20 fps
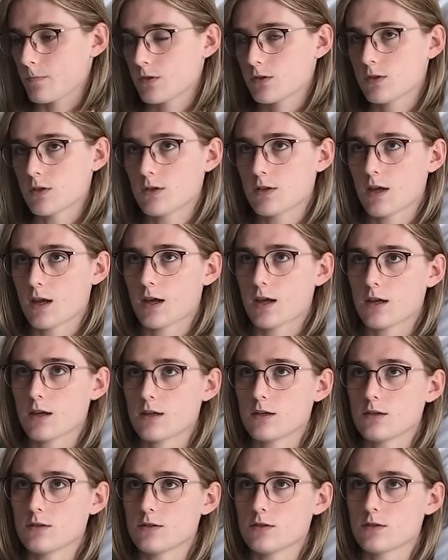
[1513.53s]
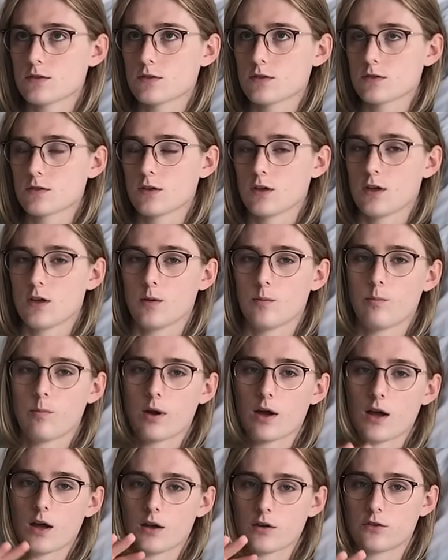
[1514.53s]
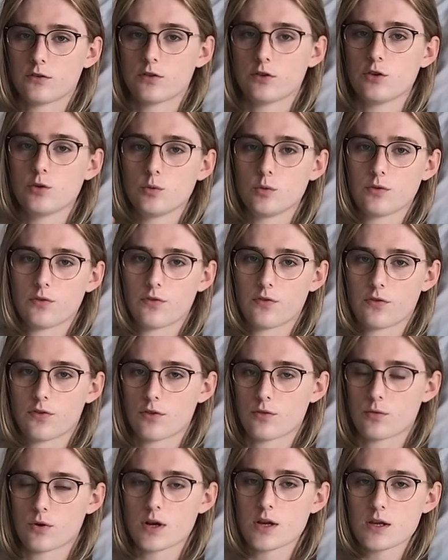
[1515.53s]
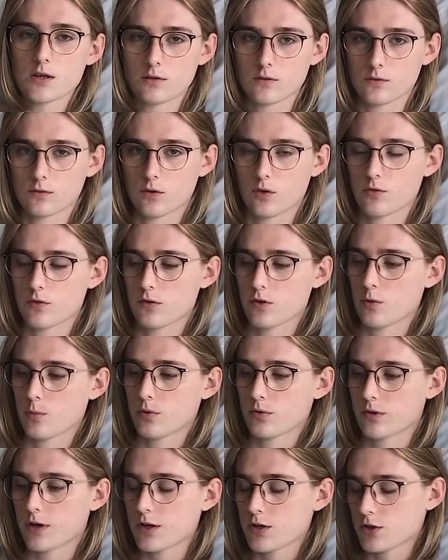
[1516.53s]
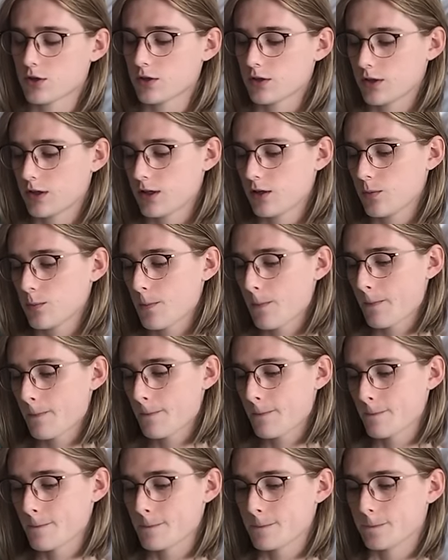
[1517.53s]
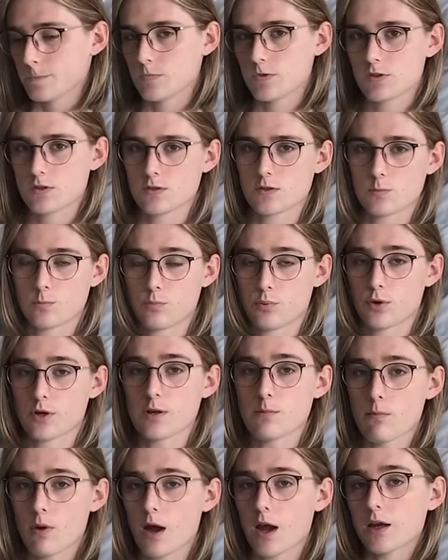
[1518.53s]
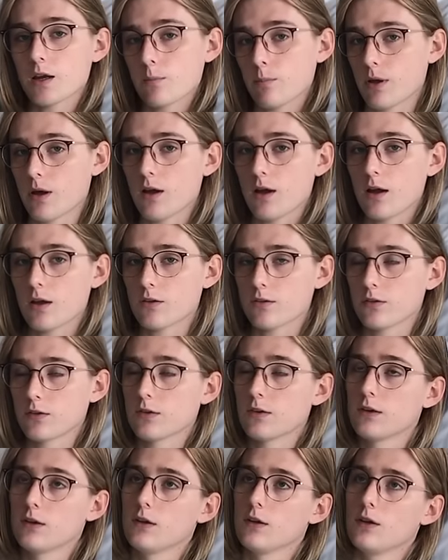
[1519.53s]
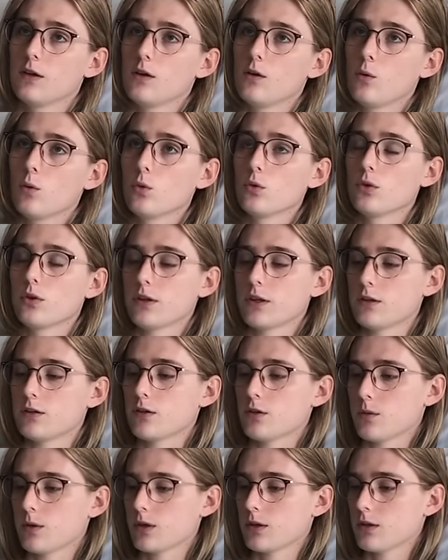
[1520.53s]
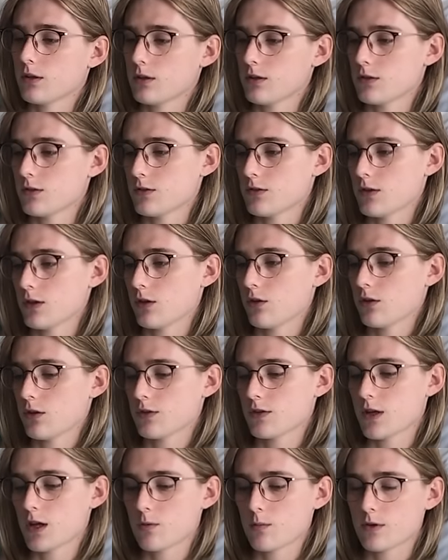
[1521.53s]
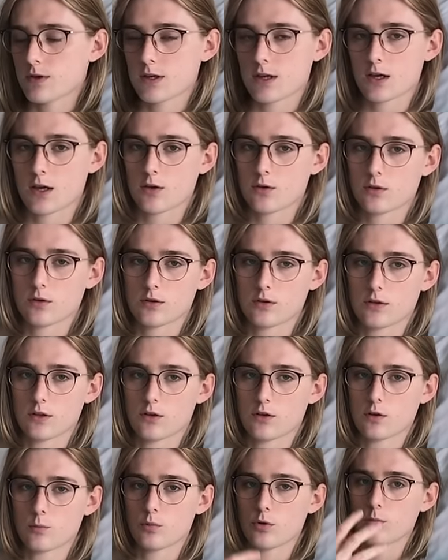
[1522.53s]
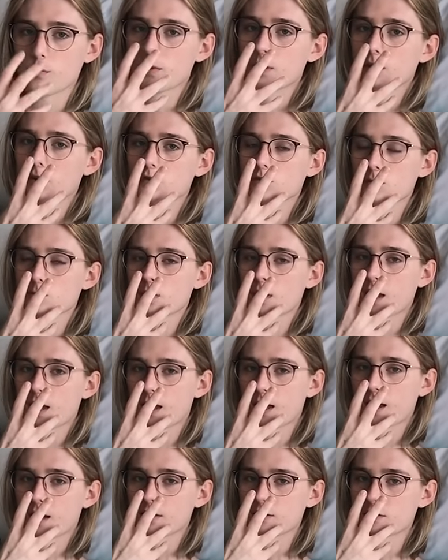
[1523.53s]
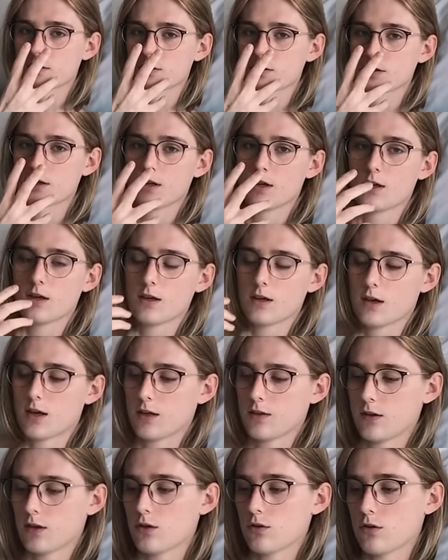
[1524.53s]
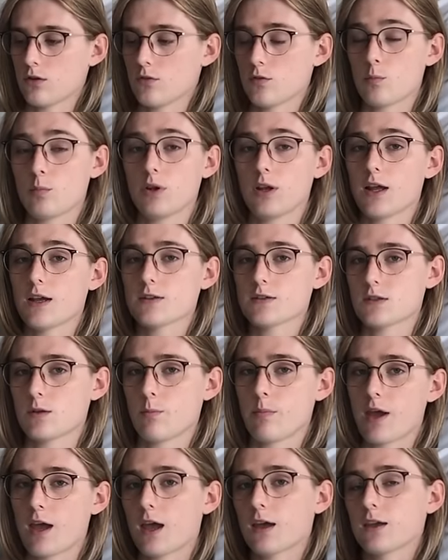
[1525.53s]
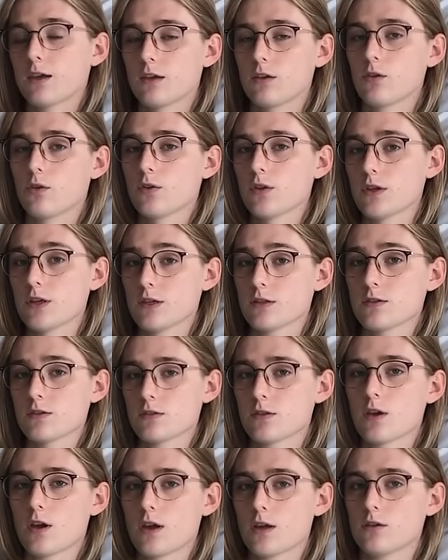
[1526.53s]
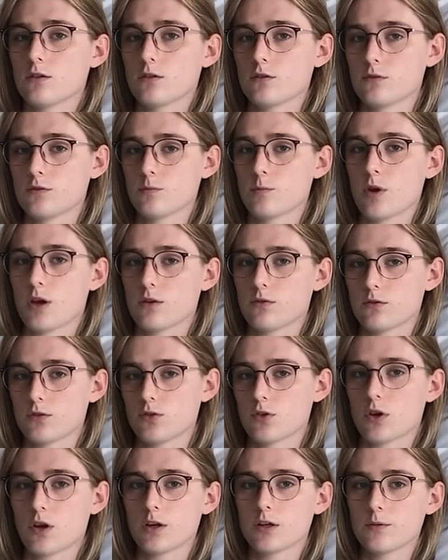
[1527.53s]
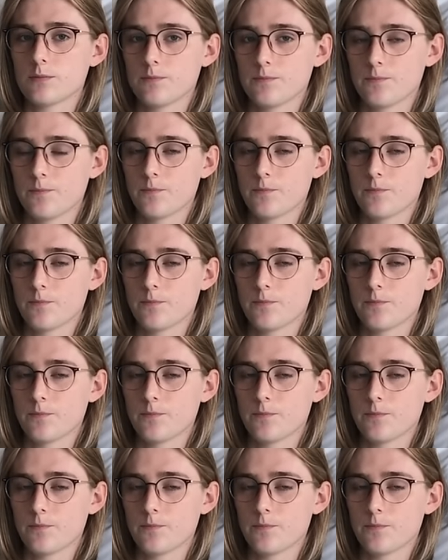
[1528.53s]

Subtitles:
Today is part two of three of the operation now. This is a pretty minor part. All they're doing is they're going to take me down, they're going to put me on some gas, and they're going to replace the packing on the inside of my vagina.